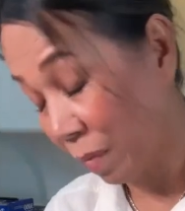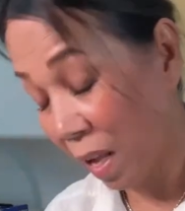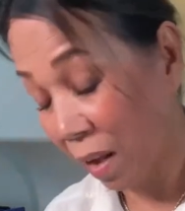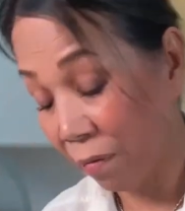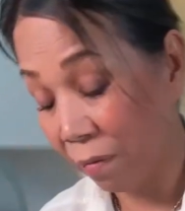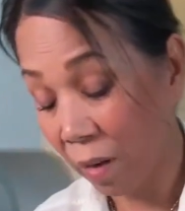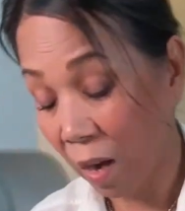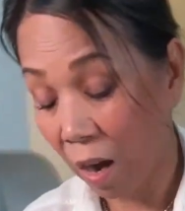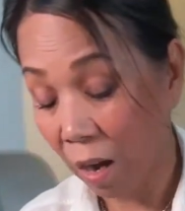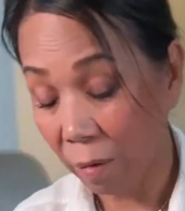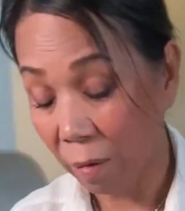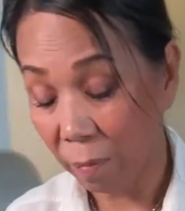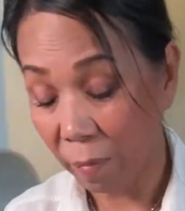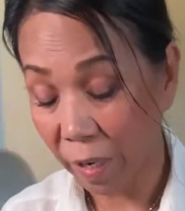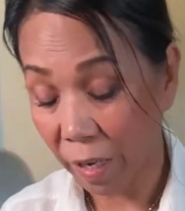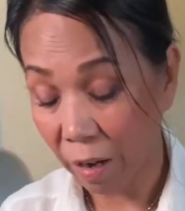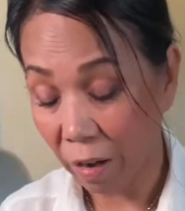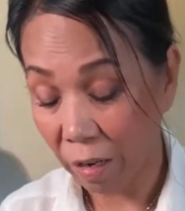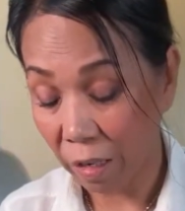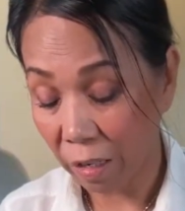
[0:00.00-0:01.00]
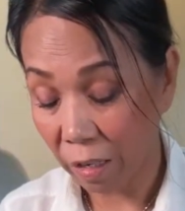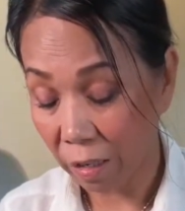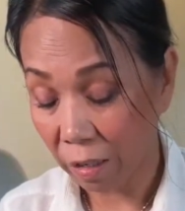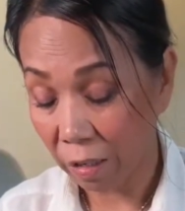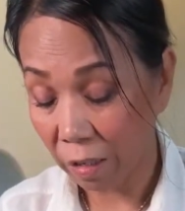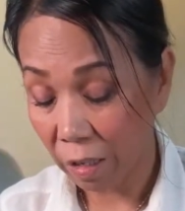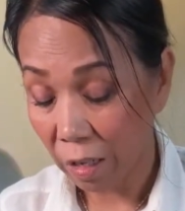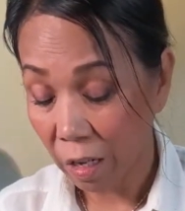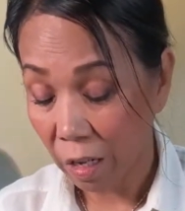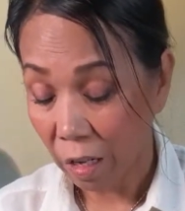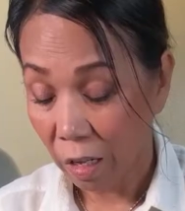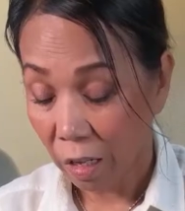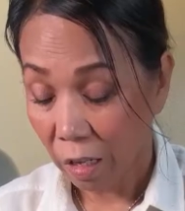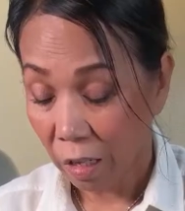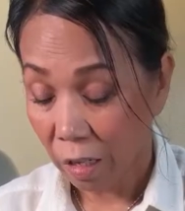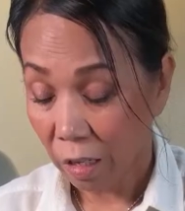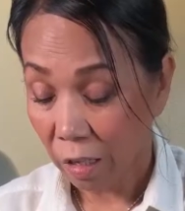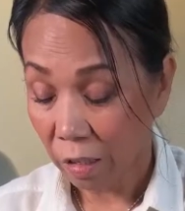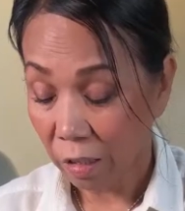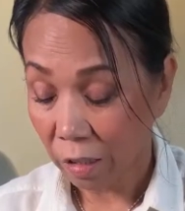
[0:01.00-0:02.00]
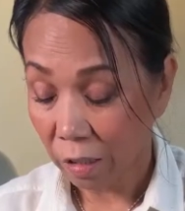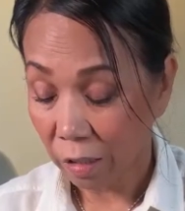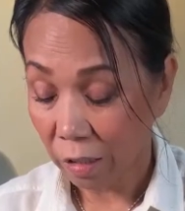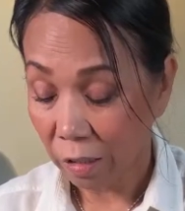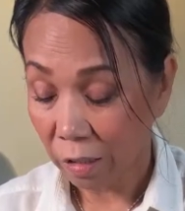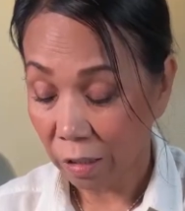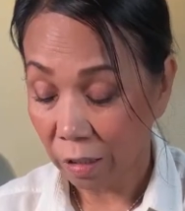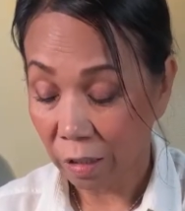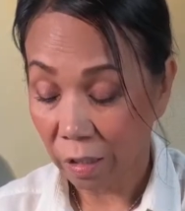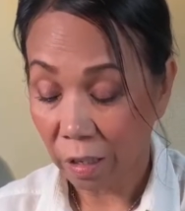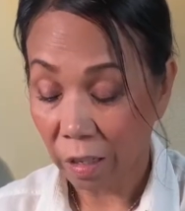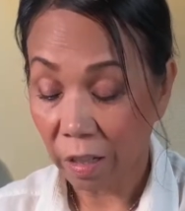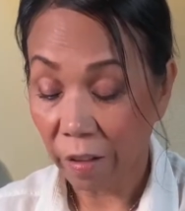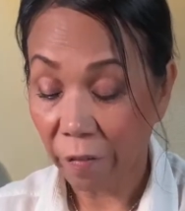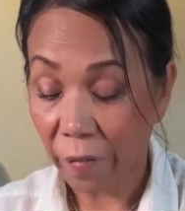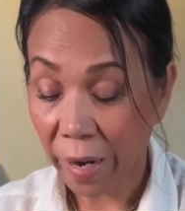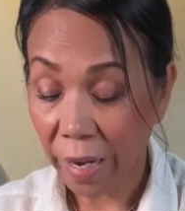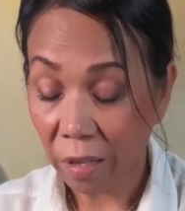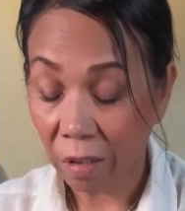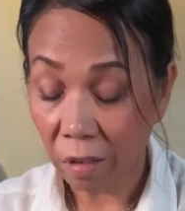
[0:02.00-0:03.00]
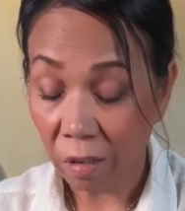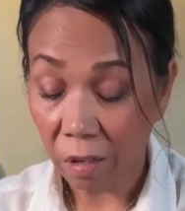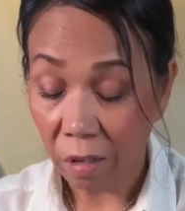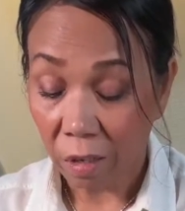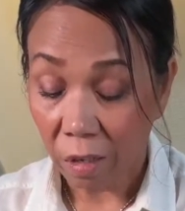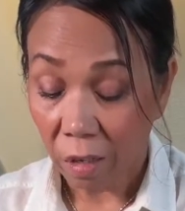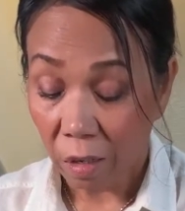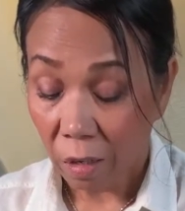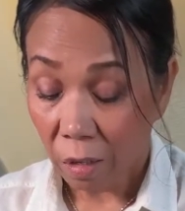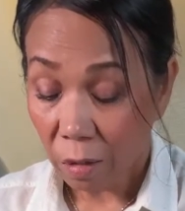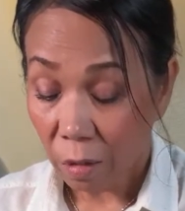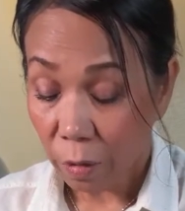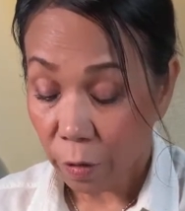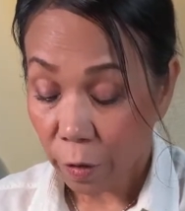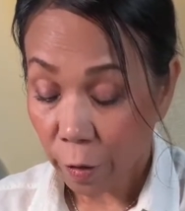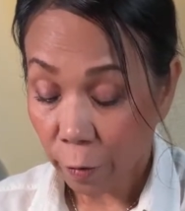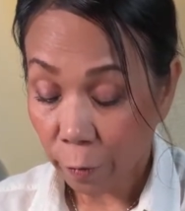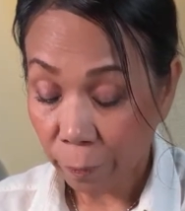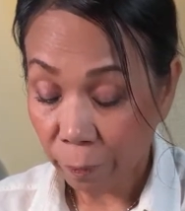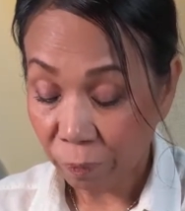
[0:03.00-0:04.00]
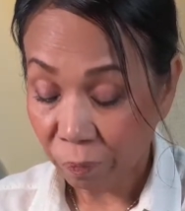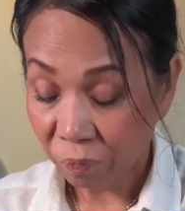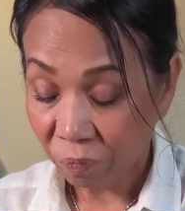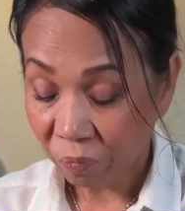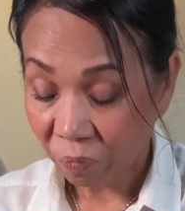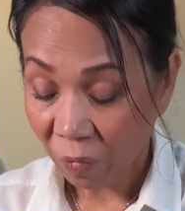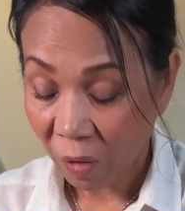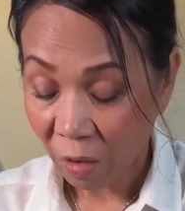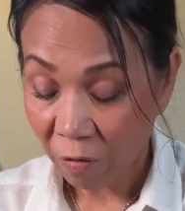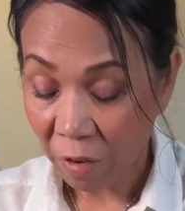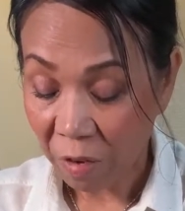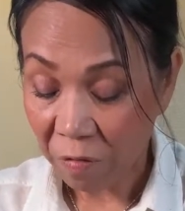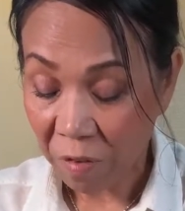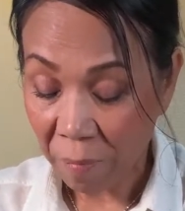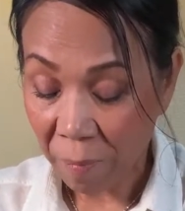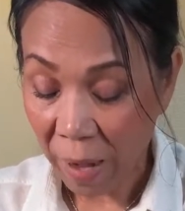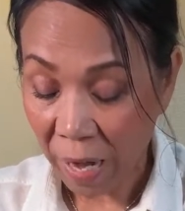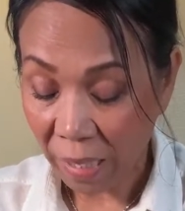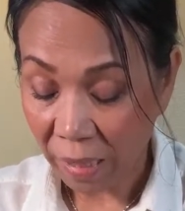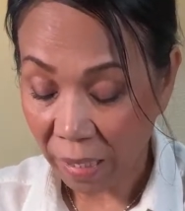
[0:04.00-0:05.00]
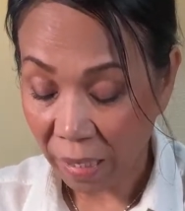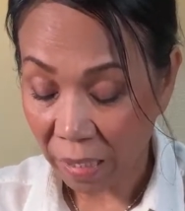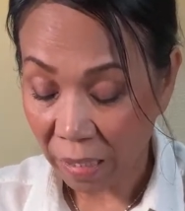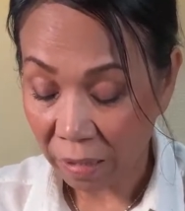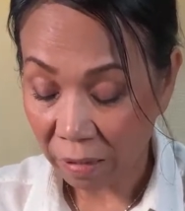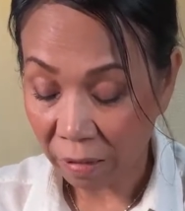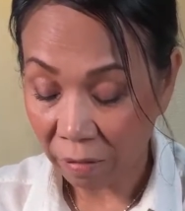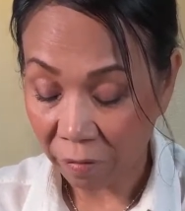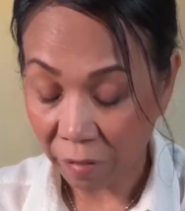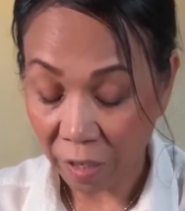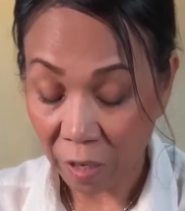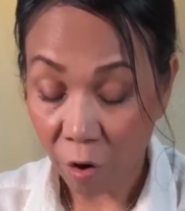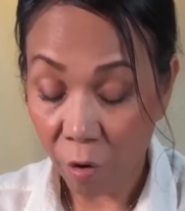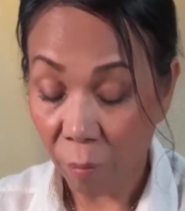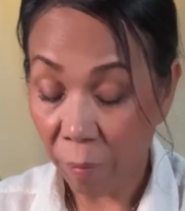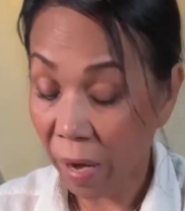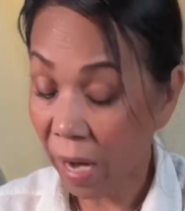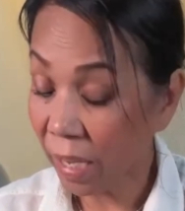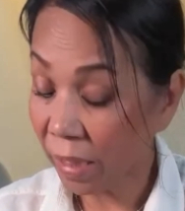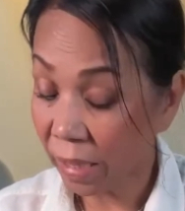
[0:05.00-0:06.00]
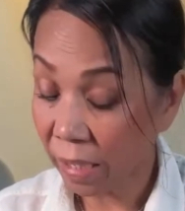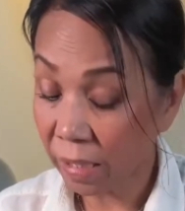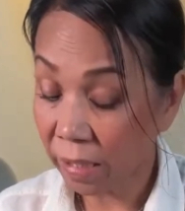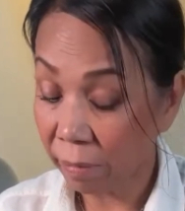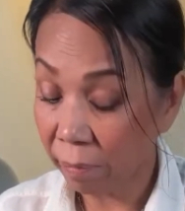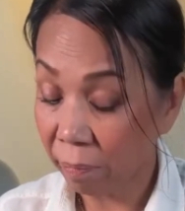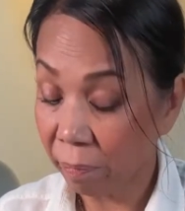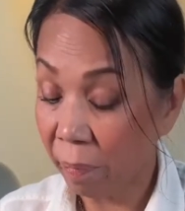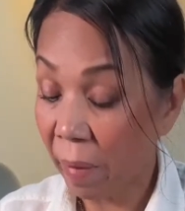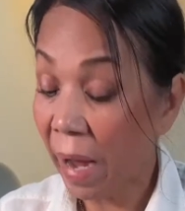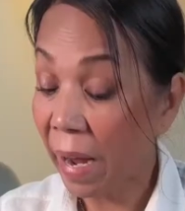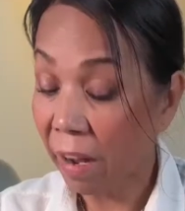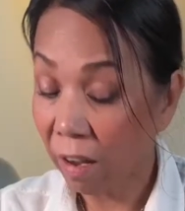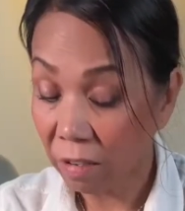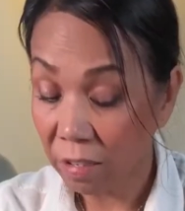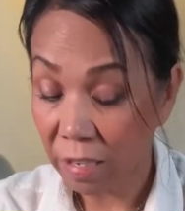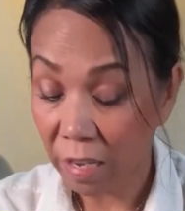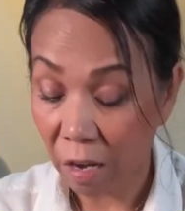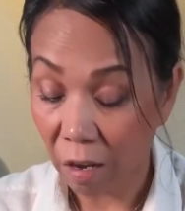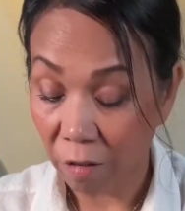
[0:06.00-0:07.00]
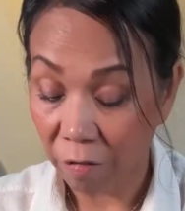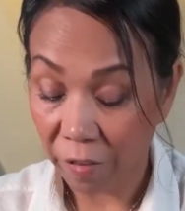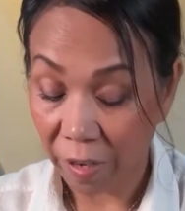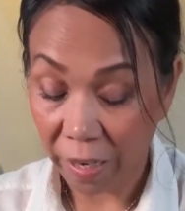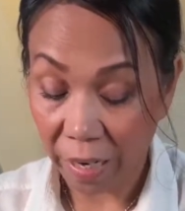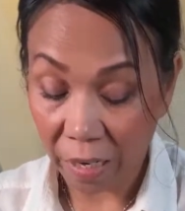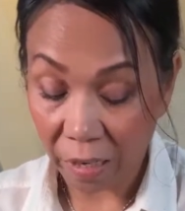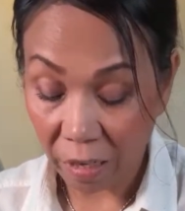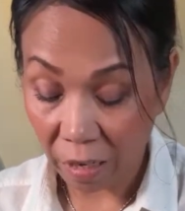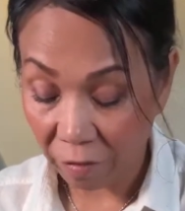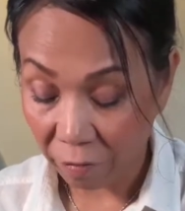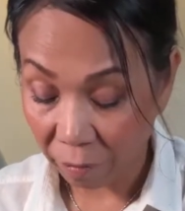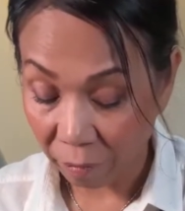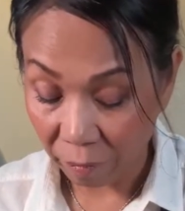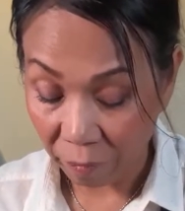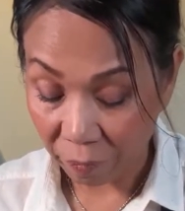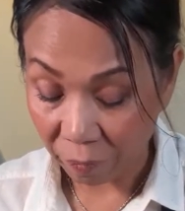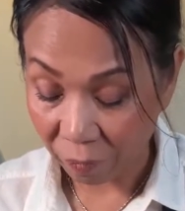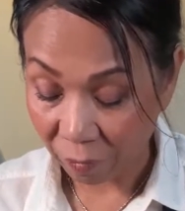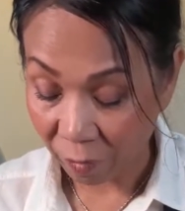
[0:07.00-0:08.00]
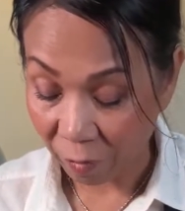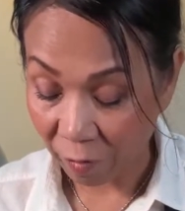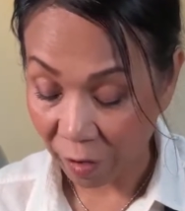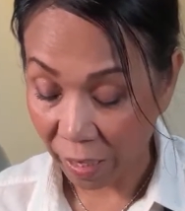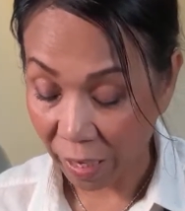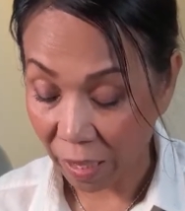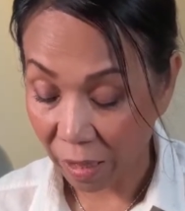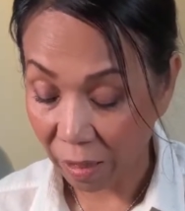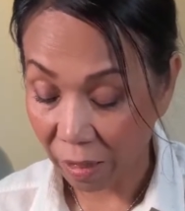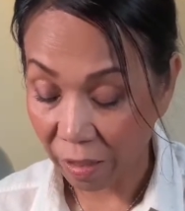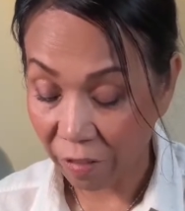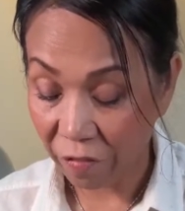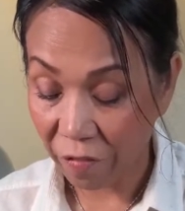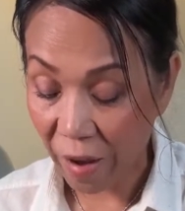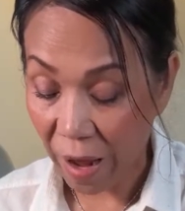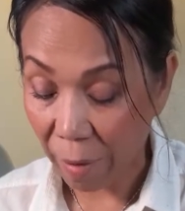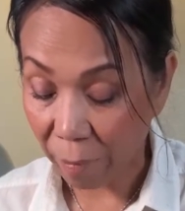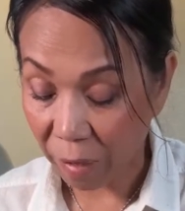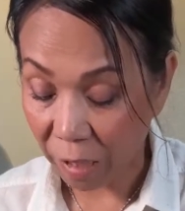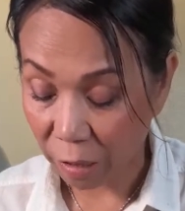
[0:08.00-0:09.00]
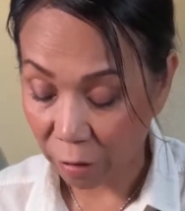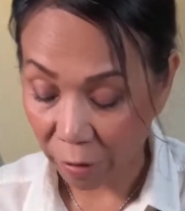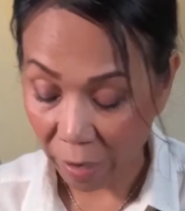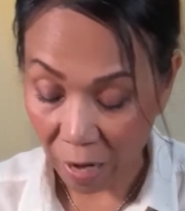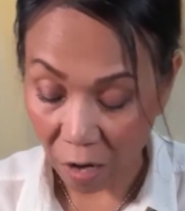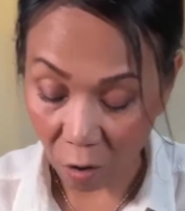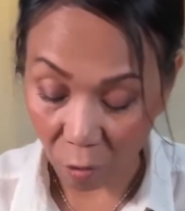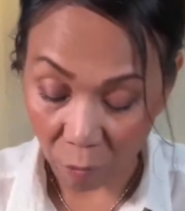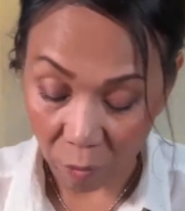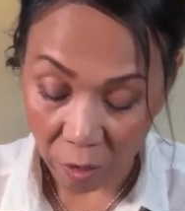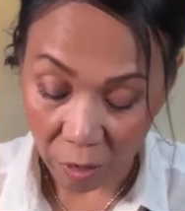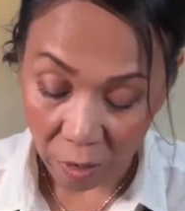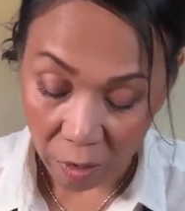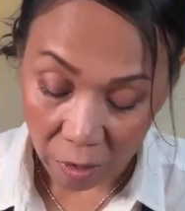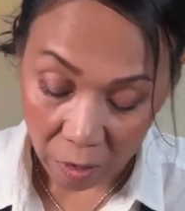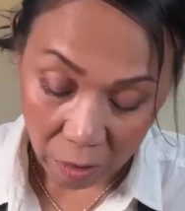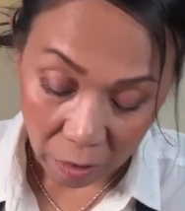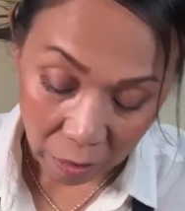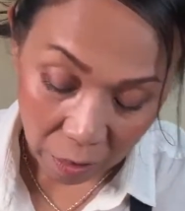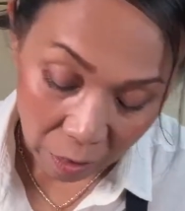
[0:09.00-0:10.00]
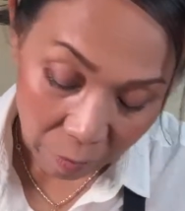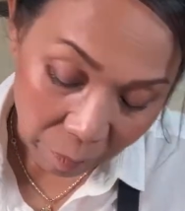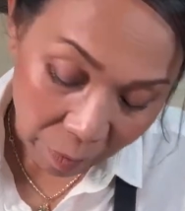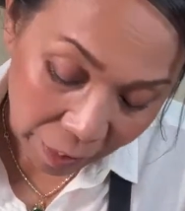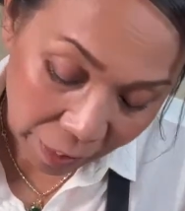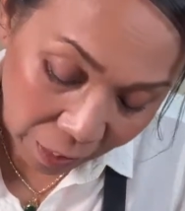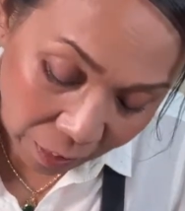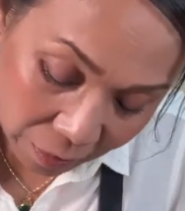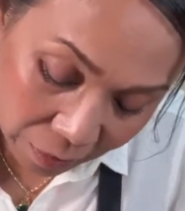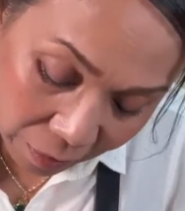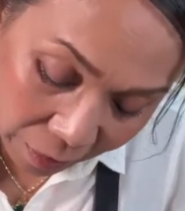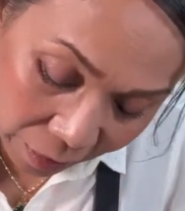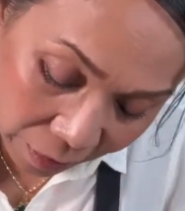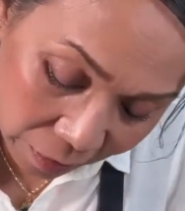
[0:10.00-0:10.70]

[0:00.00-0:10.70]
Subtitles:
have gone beyond the veil. So when we make these, we don't make these by ourselves. We get the family to help, okay? Because